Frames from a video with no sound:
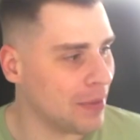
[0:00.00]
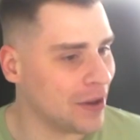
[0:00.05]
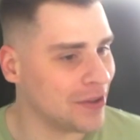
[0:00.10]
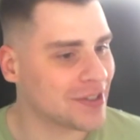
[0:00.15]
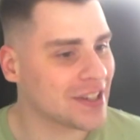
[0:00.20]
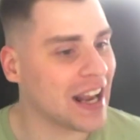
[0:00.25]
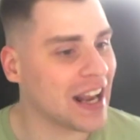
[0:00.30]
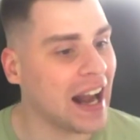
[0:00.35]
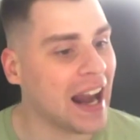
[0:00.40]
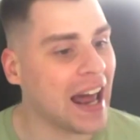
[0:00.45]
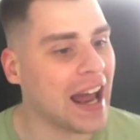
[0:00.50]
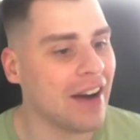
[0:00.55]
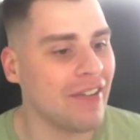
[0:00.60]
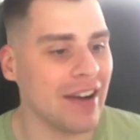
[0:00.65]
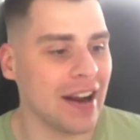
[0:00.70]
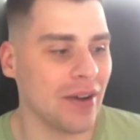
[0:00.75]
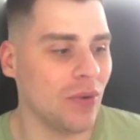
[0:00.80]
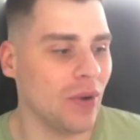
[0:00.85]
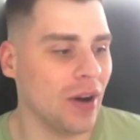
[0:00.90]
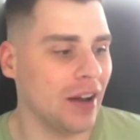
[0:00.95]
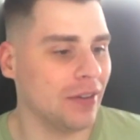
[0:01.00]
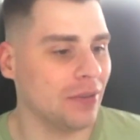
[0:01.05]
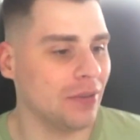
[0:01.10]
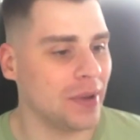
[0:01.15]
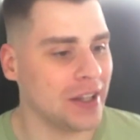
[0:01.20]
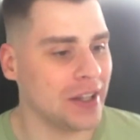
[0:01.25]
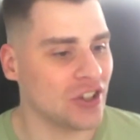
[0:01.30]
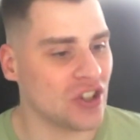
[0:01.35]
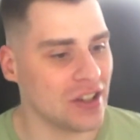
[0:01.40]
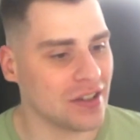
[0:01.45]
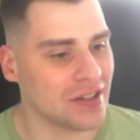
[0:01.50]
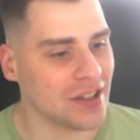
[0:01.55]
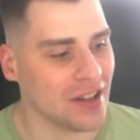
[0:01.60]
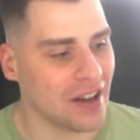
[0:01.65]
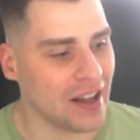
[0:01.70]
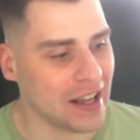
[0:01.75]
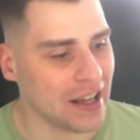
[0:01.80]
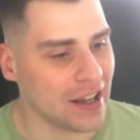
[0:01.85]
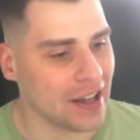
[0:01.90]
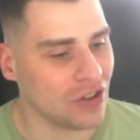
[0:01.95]
most glaring one, which is
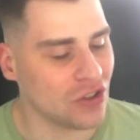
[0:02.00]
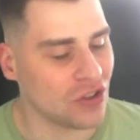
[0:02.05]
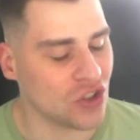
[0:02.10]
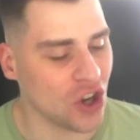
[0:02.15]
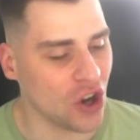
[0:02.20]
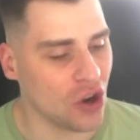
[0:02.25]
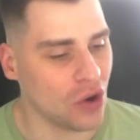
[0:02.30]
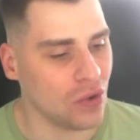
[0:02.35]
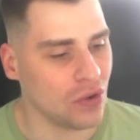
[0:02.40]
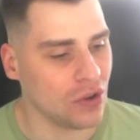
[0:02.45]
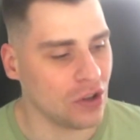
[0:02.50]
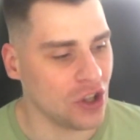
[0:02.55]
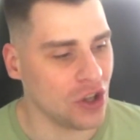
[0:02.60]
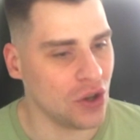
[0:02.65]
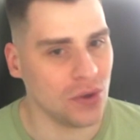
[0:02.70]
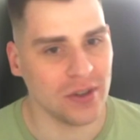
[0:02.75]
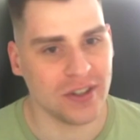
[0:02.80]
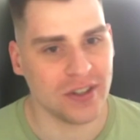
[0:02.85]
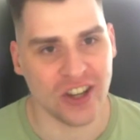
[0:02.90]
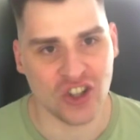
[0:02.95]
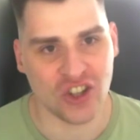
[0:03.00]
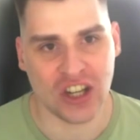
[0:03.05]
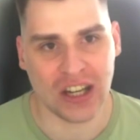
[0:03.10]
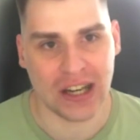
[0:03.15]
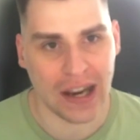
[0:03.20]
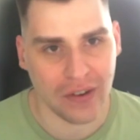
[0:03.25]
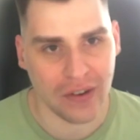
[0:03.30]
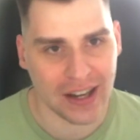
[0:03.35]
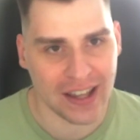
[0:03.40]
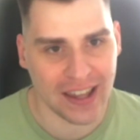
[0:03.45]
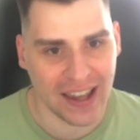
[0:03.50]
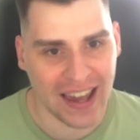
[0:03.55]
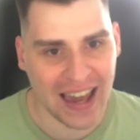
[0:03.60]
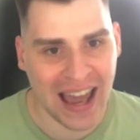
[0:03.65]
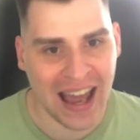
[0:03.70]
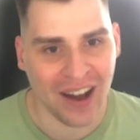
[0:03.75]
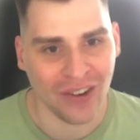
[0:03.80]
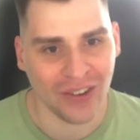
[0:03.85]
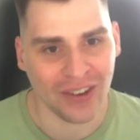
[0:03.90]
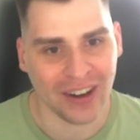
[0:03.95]
like, don't use a generic
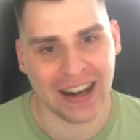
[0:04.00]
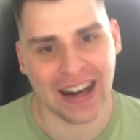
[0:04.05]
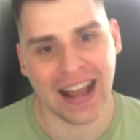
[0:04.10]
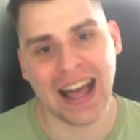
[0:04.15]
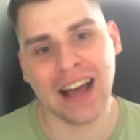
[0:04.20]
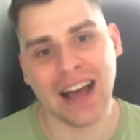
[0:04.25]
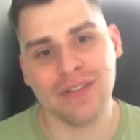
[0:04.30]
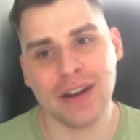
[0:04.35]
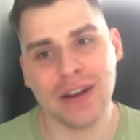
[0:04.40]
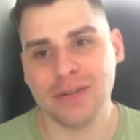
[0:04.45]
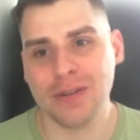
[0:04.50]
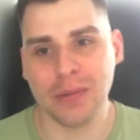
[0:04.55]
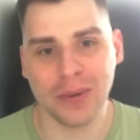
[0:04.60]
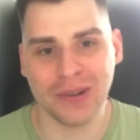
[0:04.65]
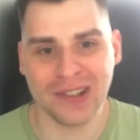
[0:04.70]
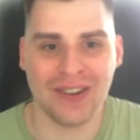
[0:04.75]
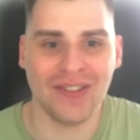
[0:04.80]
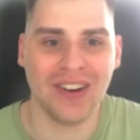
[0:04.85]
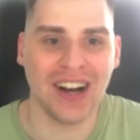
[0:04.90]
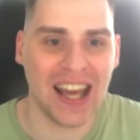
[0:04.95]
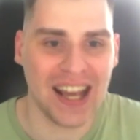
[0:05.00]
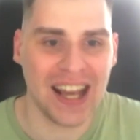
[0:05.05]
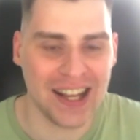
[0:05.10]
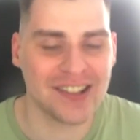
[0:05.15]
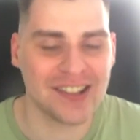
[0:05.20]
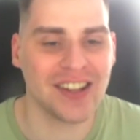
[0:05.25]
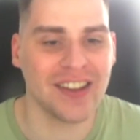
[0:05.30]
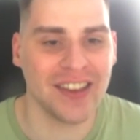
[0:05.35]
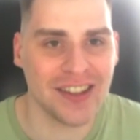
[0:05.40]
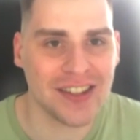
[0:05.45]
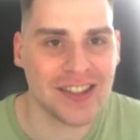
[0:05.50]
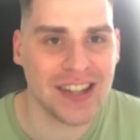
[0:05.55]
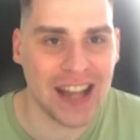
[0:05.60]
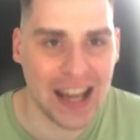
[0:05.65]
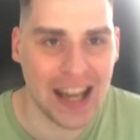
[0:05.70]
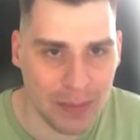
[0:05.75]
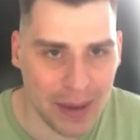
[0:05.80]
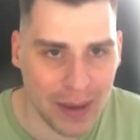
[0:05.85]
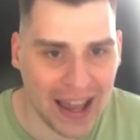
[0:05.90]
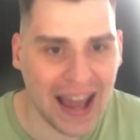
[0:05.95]
account and have everybody related to the
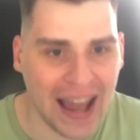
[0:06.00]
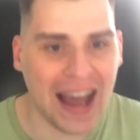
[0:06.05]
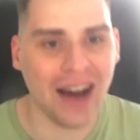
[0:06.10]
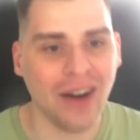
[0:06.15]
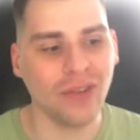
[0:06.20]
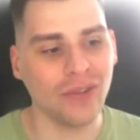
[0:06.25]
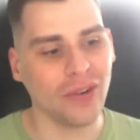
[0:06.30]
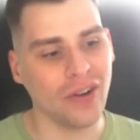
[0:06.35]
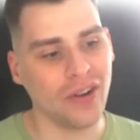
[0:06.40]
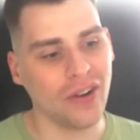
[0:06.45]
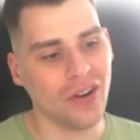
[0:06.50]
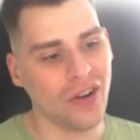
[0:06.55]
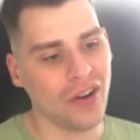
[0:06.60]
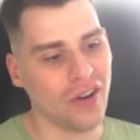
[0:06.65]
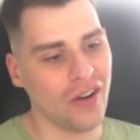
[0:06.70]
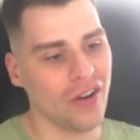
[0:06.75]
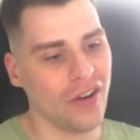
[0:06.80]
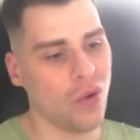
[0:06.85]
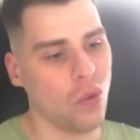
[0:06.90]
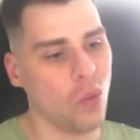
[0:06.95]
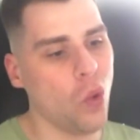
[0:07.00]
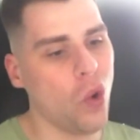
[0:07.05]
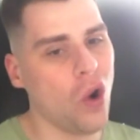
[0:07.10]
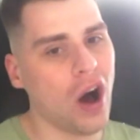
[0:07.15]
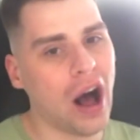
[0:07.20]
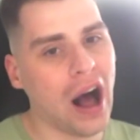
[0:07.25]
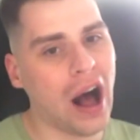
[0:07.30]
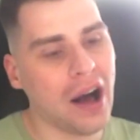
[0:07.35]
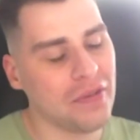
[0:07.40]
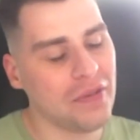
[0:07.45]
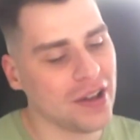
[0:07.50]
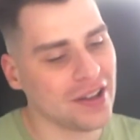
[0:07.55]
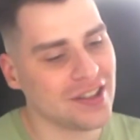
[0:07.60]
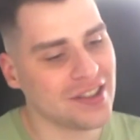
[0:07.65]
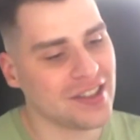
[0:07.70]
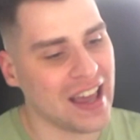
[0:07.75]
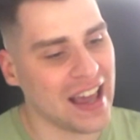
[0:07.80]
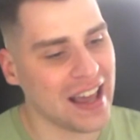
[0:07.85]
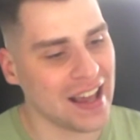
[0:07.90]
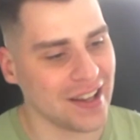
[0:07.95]
same account, what other
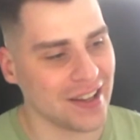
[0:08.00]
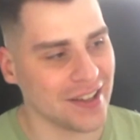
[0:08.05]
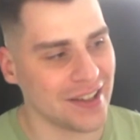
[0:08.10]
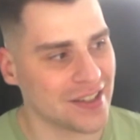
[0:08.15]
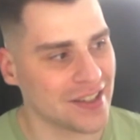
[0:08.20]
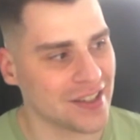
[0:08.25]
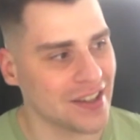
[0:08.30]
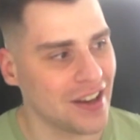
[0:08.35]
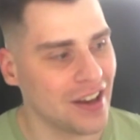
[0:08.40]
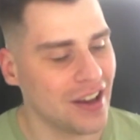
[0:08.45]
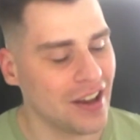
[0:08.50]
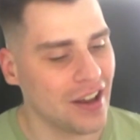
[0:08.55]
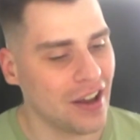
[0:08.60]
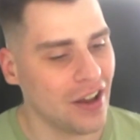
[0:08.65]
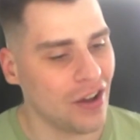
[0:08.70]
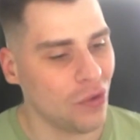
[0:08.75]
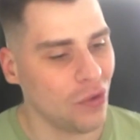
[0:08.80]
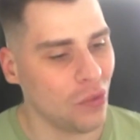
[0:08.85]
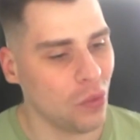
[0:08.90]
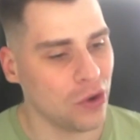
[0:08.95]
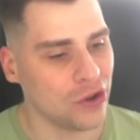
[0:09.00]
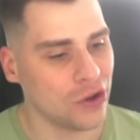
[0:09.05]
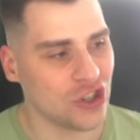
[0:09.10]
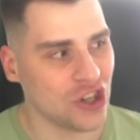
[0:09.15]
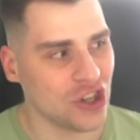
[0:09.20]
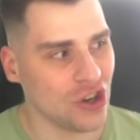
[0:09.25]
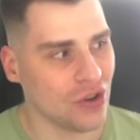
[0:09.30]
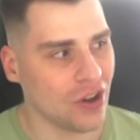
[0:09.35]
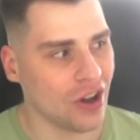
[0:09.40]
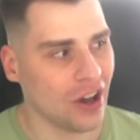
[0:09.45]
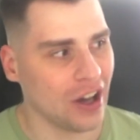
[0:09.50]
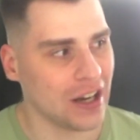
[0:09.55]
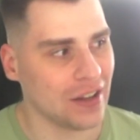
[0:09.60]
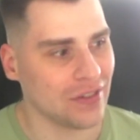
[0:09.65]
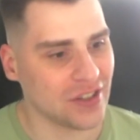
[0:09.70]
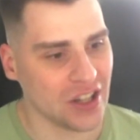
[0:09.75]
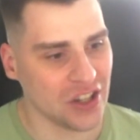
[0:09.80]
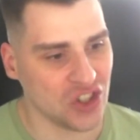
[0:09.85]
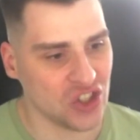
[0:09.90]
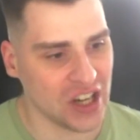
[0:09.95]
things would you kind of
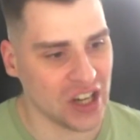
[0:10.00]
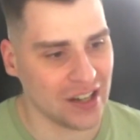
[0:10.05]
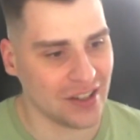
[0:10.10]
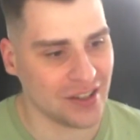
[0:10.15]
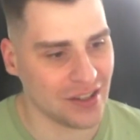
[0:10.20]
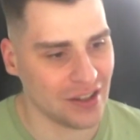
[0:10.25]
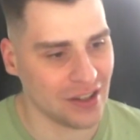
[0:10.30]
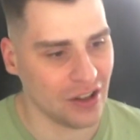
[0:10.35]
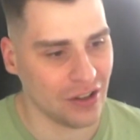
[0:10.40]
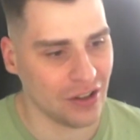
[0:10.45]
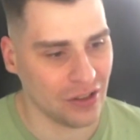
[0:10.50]
suggest?